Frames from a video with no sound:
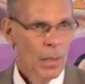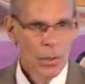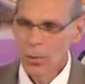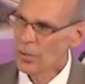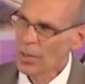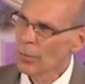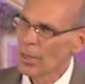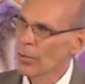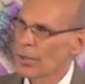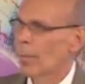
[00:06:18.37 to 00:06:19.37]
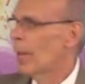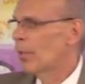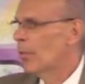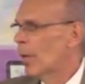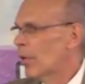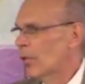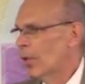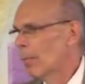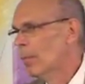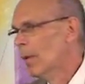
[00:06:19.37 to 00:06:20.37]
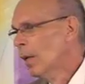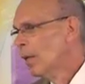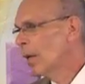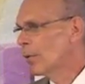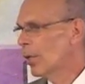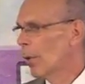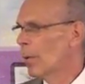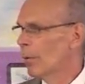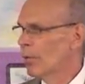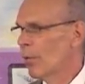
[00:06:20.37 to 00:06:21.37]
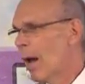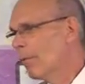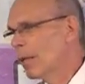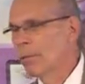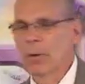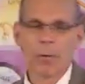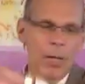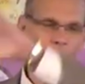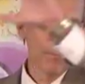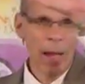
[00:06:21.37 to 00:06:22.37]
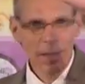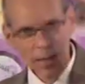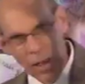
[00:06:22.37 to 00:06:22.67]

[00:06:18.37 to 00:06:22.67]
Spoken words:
Several years ago, maybe 20 or some years ago, we were traveling and we were coming back